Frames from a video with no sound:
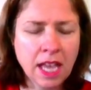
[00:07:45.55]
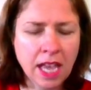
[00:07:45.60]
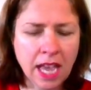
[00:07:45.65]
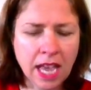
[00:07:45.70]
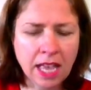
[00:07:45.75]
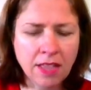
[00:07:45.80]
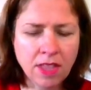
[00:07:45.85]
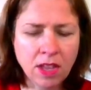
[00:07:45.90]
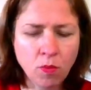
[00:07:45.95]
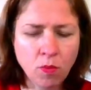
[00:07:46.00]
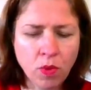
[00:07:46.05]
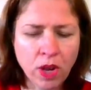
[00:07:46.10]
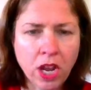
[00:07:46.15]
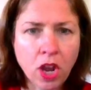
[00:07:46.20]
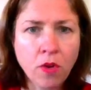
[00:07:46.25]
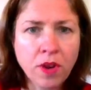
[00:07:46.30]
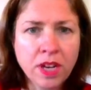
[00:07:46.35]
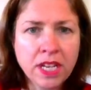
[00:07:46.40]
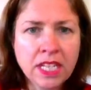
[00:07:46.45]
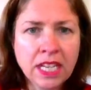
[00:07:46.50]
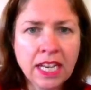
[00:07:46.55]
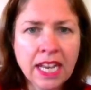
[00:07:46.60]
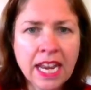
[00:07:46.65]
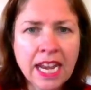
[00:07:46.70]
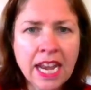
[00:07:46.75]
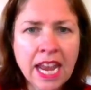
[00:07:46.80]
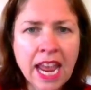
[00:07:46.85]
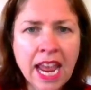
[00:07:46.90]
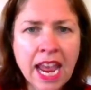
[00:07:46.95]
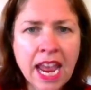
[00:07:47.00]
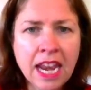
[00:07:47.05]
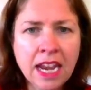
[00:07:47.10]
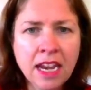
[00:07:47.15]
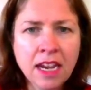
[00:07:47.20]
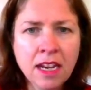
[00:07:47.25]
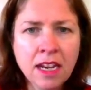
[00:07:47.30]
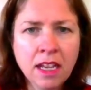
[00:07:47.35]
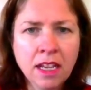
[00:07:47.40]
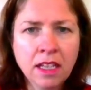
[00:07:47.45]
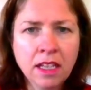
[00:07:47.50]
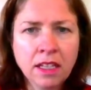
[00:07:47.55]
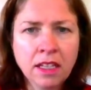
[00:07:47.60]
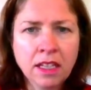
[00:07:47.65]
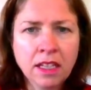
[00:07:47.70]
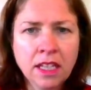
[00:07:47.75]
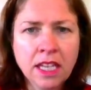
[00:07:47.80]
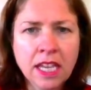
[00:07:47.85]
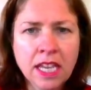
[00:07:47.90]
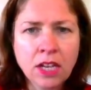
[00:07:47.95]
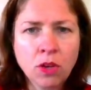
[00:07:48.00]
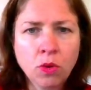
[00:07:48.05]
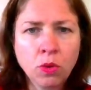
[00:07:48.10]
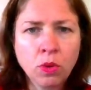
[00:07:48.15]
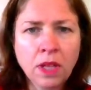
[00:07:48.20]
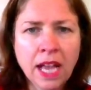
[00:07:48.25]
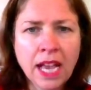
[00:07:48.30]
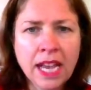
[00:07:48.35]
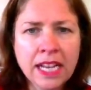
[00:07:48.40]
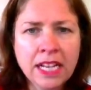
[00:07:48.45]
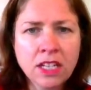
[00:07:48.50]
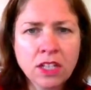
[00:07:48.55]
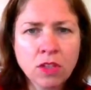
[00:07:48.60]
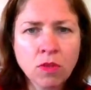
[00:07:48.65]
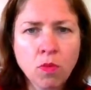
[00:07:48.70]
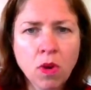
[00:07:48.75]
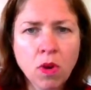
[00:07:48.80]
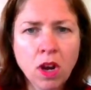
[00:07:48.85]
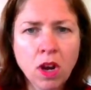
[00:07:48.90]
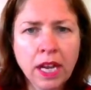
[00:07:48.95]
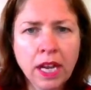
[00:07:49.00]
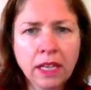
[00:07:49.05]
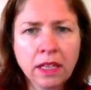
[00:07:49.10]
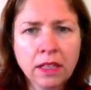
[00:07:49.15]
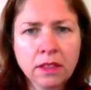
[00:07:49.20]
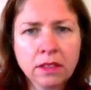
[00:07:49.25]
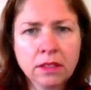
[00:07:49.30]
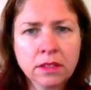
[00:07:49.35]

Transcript: and then we're going to let n equal a to the y.